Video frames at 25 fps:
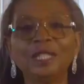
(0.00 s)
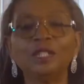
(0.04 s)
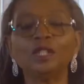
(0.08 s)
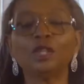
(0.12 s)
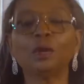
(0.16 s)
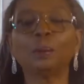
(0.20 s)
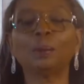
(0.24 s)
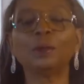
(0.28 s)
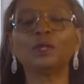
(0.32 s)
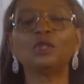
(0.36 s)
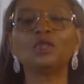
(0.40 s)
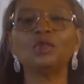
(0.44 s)
and
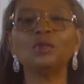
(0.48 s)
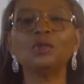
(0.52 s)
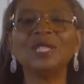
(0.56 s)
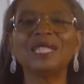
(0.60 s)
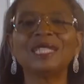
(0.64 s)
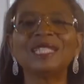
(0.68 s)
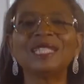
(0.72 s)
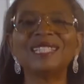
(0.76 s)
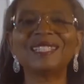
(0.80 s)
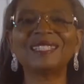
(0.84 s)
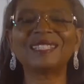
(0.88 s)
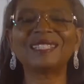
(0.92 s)
the
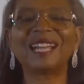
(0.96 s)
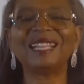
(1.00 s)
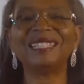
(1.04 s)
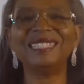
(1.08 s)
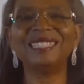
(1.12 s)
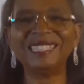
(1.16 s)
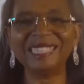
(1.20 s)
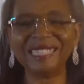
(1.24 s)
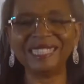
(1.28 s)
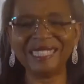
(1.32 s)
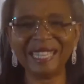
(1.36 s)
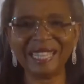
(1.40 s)
opportunities are
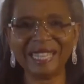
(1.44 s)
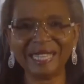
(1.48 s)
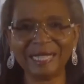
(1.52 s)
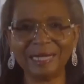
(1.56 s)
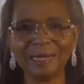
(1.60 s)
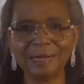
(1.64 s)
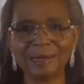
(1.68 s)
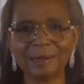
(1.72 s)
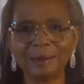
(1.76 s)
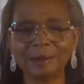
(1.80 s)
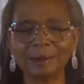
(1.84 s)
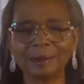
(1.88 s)

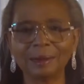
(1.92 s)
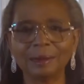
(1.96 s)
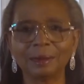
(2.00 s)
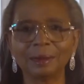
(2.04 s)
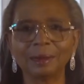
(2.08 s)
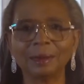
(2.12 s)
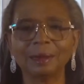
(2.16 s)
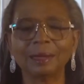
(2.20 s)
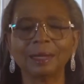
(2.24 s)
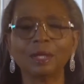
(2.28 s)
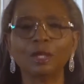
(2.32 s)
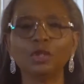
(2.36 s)
delayed,
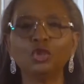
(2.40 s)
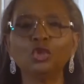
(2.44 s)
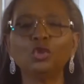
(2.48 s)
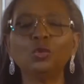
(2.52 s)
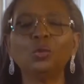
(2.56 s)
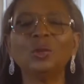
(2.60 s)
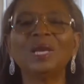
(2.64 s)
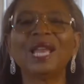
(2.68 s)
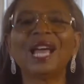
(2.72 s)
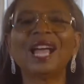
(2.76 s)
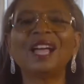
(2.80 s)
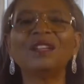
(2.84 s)

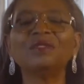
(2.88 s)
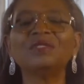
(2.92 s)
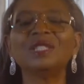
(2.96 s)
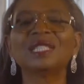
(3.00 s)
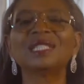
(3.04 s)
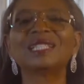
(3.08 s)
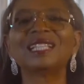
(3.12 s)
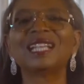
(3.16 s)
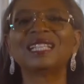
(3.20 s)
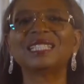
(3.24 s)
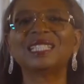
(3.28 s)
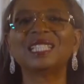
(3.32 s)
you will have the
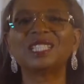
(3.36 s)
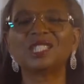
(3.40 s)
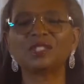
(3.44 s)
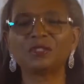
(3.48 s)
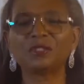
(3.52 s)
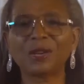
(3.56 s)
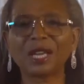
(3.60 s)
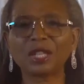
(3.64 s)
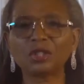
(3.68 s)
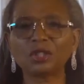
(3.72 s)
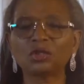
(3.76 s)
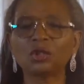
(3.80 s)

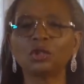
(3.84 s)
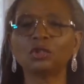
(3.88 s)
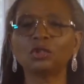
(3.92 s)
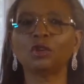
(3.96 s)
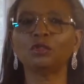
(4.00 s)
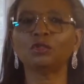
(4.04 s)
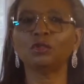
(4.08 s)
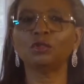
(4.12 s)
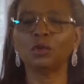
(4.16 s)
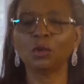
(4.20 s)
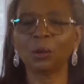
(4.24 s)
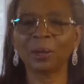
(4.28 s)
satisfaction
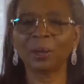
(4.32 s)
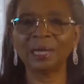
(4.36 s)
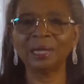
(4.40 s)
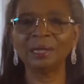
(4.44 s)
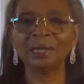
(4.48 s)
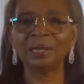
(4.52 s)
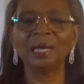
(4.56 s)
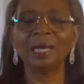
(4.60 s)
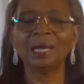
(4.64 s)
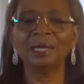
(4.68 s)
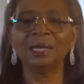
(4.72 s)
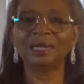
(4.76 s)
of
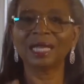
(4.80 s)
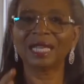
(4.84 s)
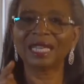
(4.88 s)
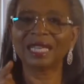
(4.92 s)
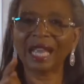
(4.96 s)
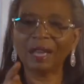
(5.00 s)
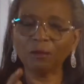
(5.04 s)
knowing that